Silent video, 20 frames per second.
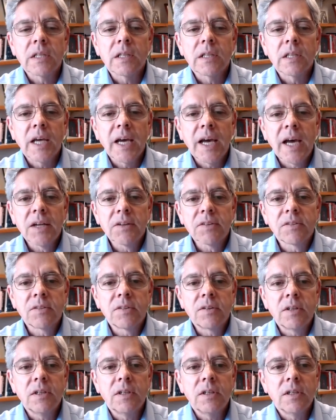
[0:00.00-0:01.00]
Last
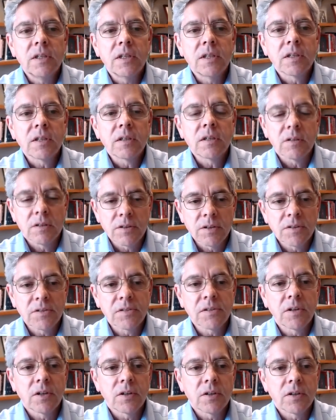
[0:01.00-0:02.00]
year, or
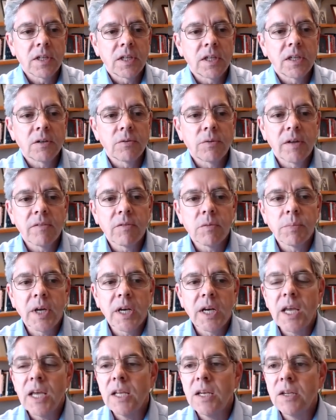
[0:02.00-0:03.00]
this current year, we have
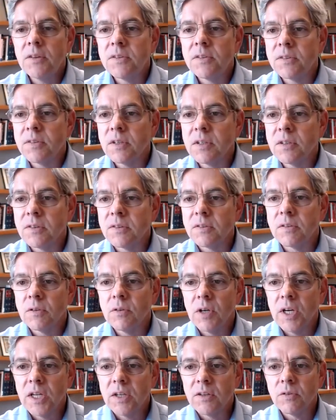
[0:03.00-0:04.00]
about 86
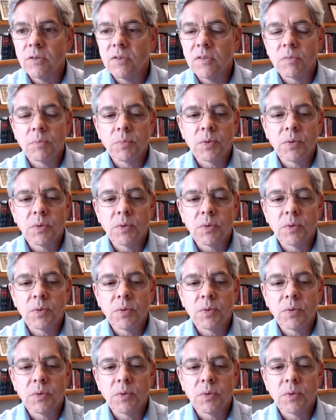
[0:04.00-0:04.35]
graduates